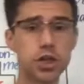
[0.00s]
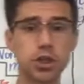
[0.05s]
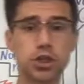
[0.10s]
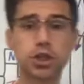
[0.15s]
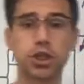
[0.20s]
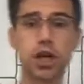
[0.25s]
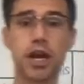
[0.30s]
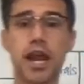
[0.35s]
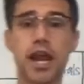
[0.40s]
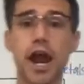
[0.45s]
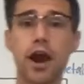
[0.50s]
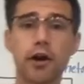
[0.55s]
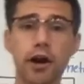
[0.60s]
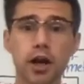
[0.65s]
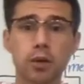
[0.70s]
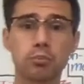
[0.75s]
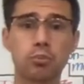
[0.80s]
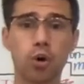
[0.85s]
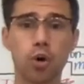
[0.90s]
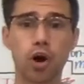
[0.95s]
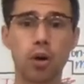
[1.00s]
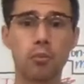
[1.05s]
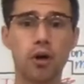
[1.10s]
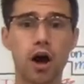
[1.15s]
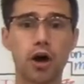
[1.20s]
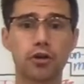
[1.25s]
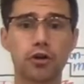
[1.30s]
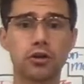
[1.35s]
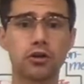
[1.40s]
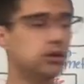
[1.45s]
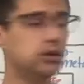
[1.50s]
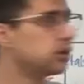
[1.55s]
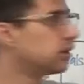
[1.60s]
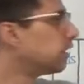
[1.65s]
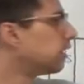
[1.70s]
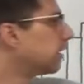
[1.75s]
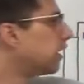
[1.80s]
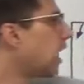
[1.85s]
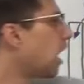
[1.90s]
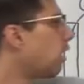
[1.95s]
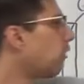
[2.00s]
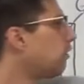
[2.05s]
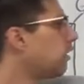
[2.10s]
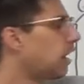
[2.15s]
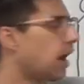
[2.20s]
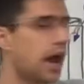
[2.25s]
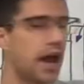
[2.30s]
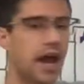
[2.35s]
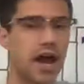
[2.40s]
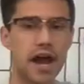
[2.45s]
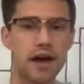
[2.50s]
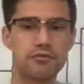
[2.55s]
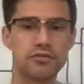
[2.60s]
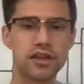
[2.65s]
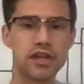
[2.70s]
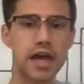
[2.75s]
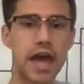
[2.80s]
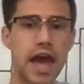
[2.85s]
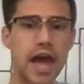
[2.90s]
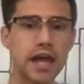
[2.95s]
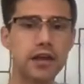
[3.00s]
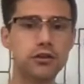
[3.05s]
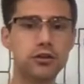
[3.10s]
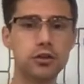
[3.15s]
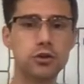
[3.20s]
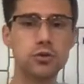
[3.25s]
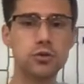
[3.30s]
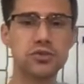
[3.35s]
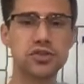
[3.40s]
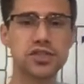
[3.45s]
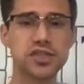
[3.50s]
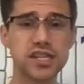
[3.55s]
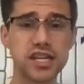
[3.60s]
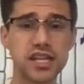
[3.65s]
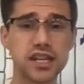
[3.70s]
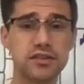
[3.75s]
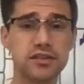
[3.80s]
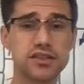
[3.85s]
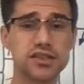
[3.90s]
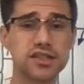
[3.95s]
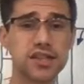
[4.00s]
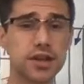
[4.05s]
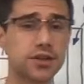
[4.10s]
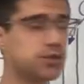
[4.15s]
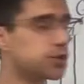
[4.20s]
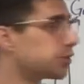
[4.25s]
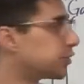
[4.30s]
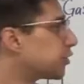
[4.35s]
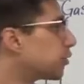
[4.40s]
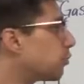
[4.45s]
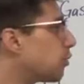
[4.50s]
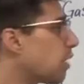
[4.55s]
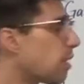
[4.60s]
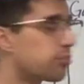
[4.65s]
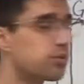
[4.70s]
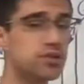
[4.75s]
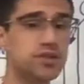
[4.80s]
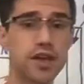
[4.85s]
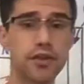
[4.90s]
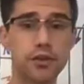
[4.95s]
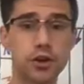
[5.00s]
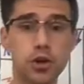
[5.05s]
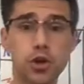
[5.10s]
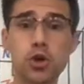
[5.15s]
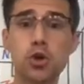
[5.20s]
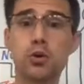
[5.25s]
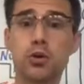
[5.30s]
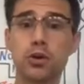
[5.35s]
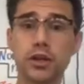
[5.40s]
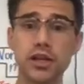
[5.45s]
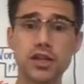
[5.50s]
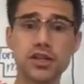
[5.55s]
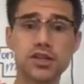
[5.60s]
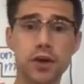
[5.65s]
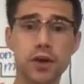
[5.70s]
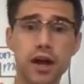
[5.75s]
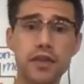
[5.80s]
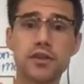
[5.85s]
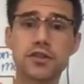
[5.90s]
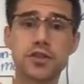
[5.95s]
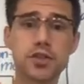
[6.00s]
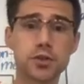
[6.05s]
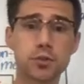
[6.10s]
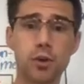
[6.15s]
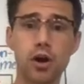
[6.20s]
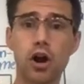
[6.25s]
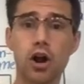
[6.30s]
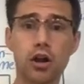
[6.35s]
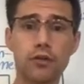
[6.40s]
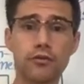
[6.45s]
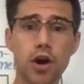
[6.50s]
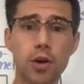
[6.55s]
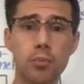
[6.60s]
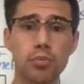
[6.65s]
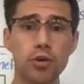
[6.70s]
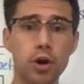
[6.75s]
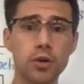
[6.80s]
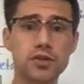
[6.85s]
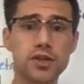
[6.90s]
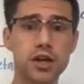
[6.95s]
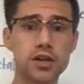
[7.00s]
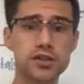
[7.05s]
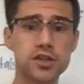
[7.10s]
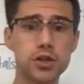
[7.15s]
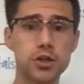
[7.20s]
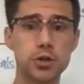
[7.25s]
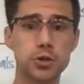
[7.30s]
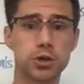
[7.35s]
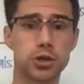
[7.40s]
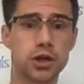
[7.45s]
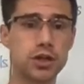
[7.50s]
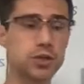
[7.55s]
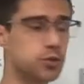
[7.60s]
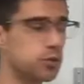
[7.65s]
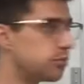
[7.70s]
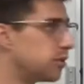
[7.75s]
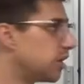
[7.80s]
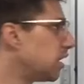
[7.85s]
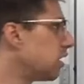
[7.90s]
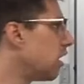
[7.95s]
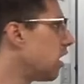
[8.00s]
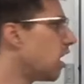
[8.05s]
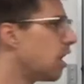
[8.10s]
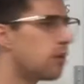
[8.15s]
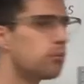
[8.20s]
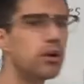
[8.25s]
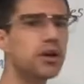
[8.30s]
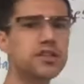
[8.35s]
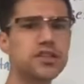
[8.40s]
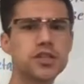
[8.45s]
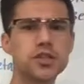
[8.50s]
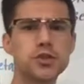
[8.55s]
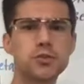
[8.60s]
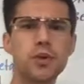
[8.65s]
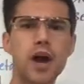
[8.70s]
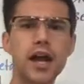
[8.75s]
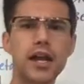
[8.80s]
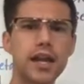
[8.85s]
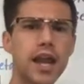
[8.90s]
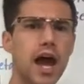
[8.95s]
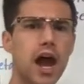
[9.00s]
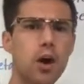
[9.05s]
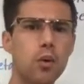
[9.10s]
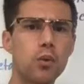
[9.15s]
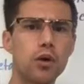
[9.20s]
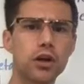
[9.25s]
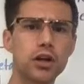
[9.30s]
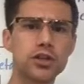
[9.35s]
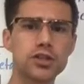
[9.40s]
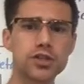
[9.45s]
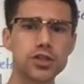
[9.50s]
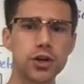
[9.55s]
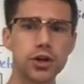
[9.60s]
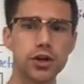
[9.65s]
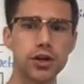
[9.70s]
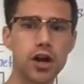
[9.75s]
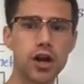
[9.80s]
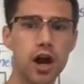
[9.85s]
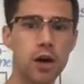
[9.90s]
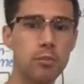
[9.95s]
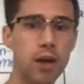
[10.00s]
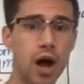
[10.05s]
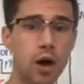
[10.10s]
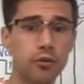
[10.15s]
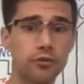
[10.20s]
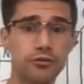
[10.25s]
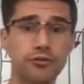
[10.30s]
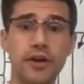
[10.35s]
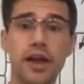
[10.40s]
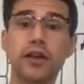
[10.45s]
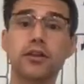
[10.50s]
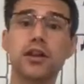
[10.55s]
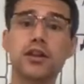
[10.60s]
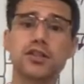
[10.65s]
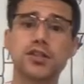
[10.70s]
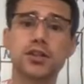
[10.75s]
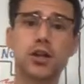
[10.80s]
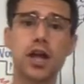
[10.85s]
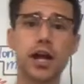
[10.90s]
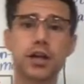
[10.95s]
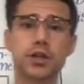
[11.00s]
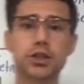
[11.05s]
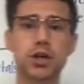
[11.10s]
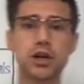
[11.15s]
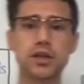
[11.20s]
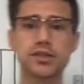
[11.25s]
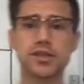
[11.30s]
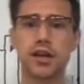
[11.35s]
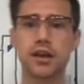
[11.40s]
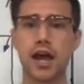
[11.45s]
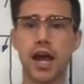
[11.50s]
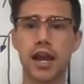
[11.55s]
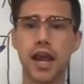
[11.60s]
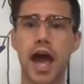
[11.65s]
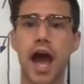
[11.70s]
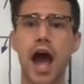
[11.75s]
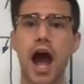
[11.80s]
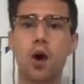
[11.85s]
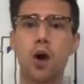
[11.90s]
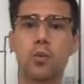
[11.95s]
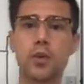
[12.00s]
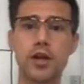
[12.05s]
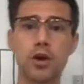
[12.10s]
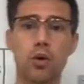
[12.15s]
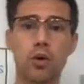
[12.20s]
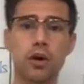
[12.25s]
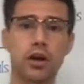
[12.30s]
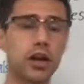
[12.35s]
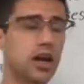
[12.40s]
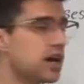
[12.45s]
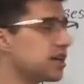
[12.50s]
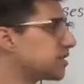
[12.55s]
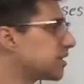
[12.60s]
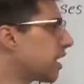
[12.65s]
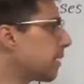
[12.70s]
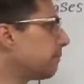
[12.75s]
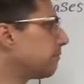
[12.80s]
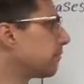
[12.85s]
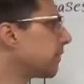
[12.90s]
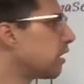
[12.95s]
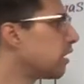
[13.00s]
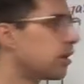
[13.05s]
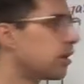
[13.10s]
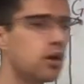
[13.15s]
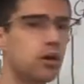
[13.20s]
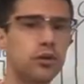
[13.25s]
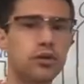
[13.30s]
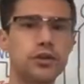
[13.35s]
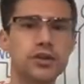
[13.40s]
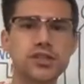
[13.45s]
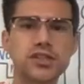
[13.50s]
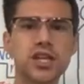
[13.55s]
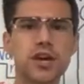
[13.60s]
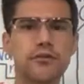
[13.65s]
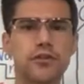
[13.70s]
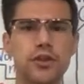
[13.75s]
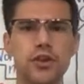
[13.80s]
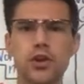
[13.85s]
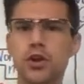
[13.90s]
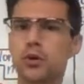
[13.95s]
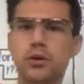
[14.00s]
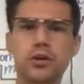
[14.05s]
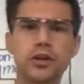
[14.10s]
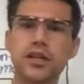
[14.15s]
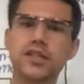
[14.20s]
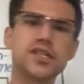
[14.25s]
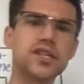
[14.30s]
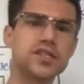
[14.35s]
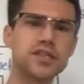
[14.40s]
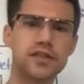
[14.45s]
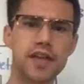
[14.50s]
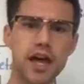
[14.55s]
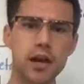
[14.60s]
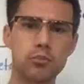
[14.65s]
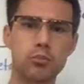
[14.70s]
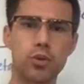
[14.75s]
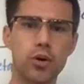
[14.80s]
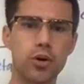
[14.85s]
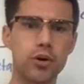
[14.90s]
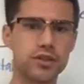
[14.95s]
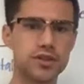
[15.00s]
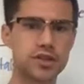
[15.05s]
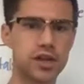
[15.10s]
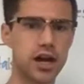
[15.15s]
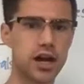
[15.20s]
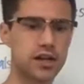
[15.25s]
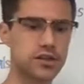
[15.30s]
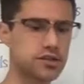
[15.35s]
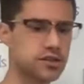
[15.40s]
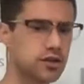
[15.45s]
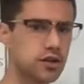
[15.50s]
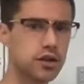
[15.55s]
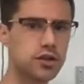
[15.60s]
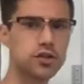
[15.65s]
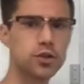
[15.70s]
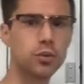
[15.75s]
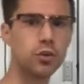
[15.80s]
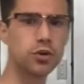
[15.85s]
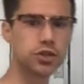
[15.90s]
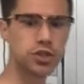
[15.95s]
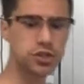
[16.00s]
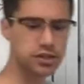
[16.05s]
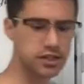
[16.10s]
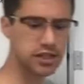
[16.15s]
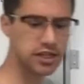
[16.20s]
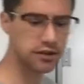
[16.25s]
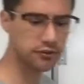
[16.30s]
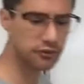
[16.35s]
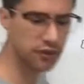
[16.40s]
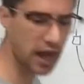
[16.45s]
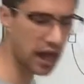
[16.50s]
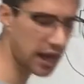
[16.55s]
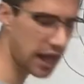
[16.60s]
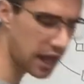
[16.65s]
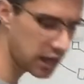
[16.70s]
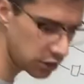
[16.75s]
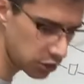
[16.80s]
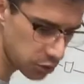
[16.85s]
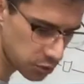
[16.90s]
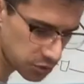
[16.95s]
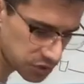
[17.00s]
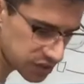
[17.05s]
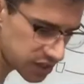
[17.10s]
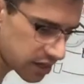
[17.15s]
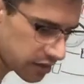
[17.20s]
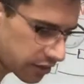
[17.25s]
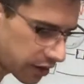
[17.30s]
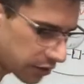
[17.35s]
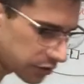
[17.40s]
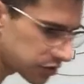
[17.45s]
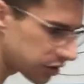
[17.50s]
a generic Bohr model. Now, I have the NuC in the center to represent the nucleus, right? This is where all of our protons and neutrons would be. But since right now we're concerned about valence electrons and how we organize them, the stuff in the nucleus isn't that important to us. So we'll just leave that NuC there